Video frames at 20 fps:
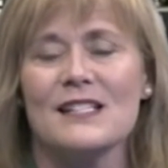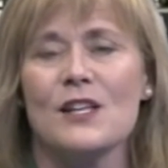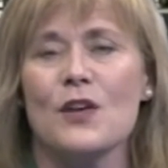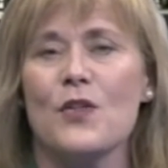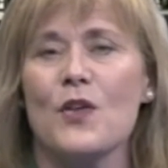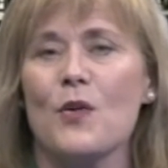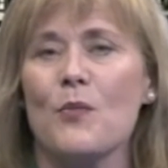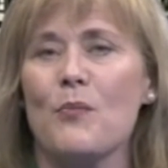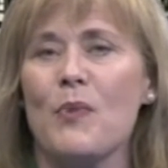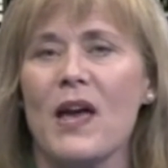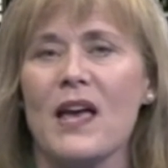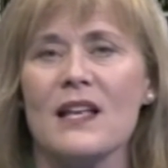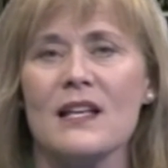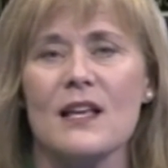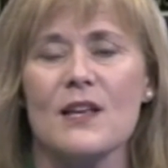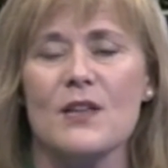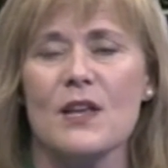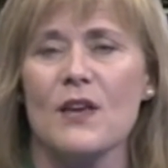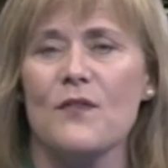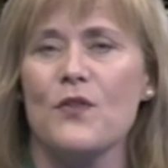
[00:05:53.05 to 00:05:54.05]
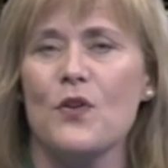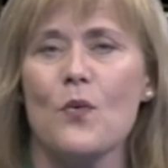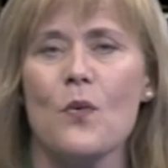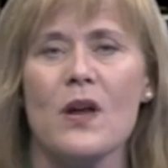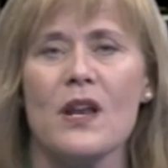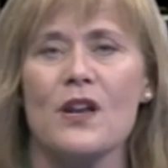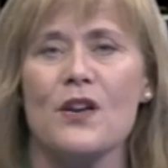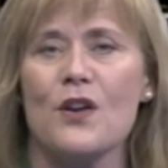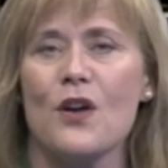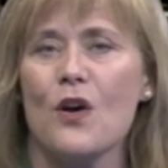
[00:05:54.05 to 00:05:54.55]
So if you
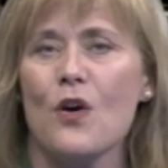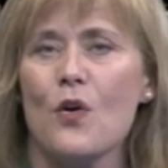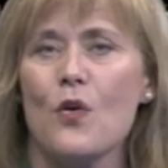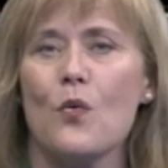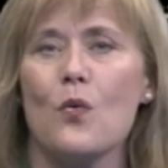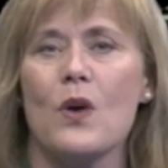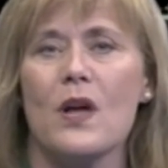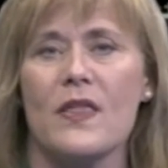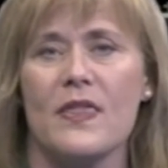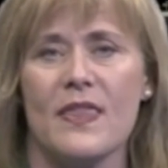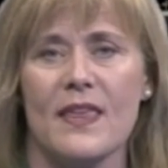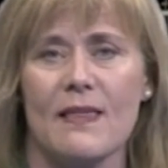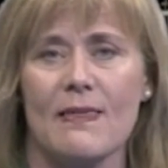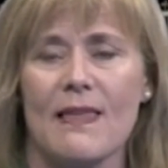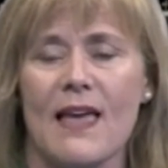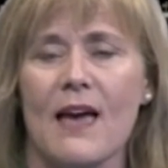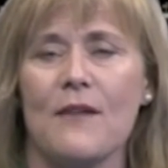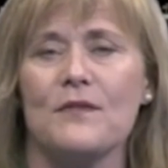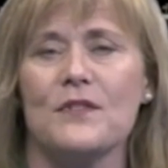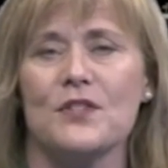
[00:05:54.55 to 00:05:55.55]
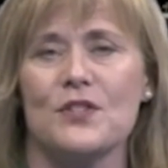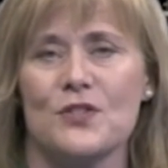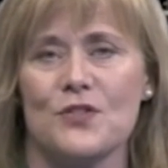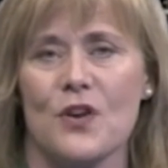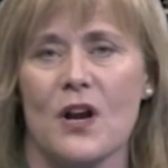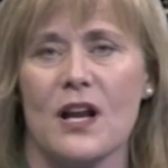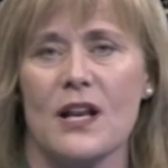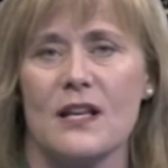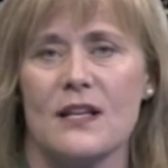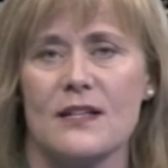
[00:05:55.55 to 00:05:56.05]
want to know what the left is
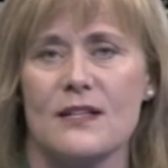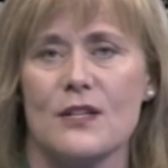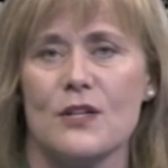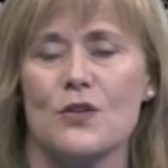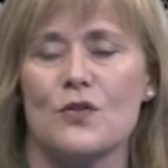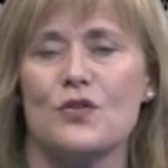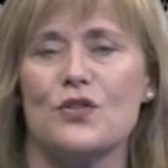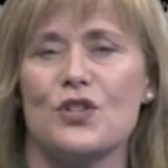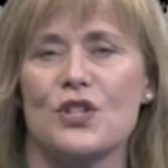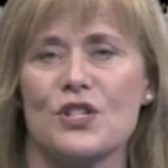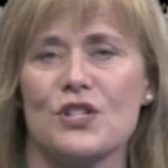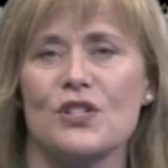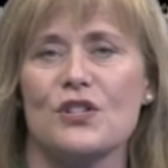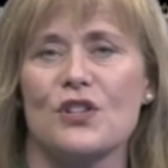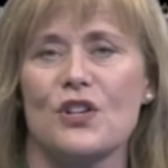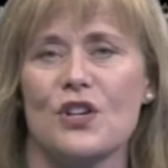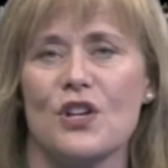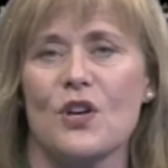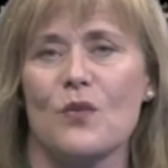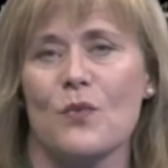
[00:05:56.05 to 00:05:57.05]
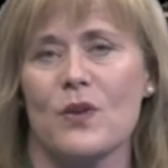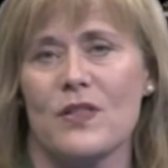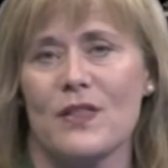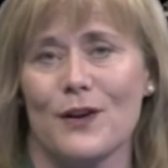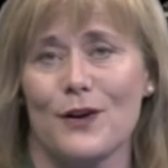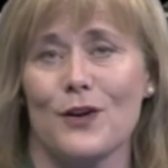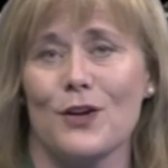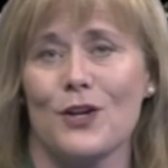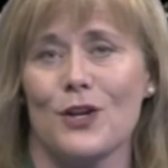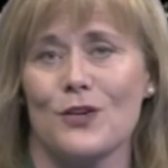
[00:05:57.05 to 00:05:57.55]
trying to do, just look at what
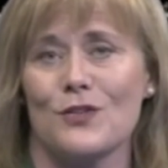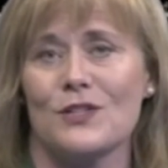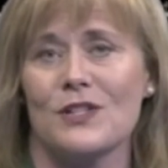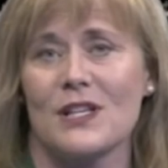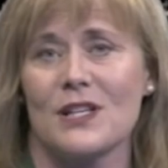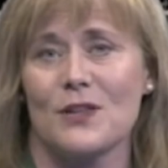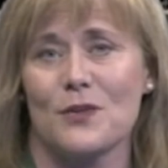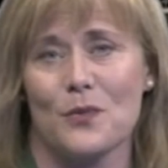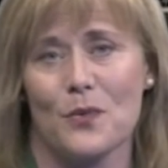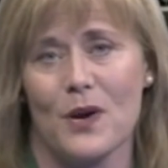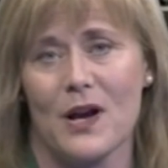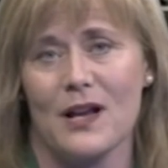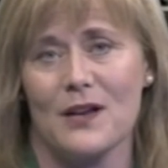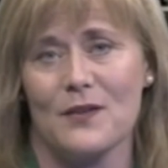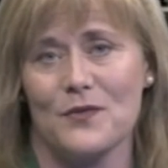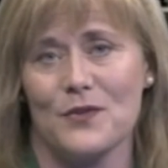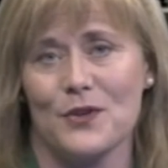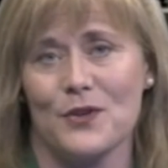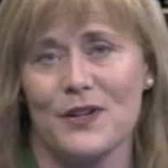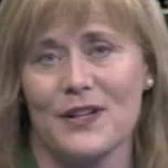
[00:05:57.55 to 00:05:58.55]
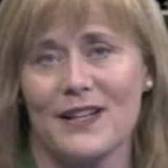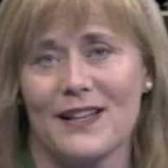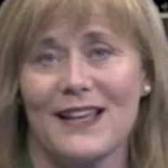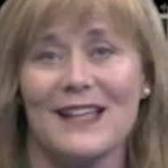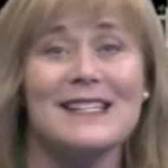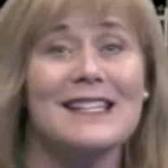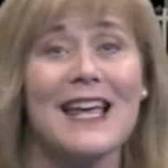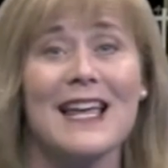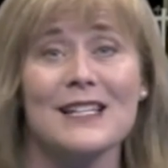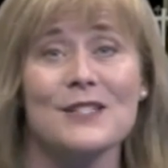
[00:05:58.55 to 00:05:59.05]
they're accusing the right of doing,
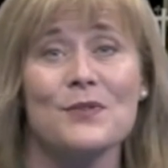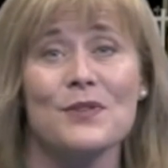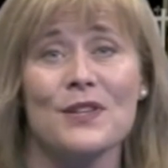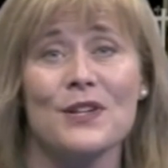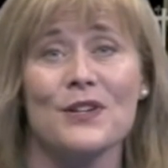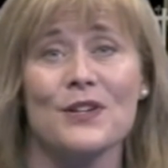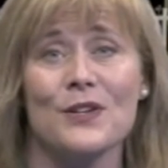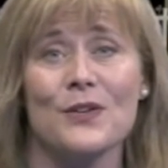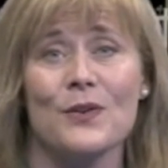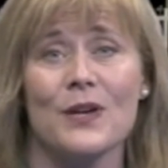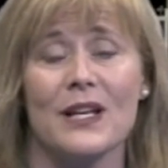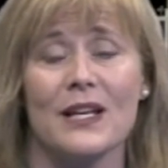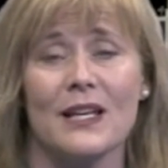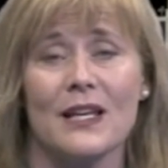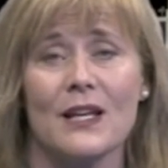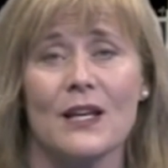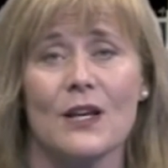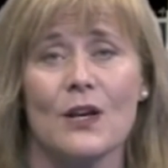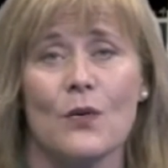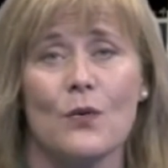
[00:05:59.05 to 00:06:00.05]
because that's what they're doing.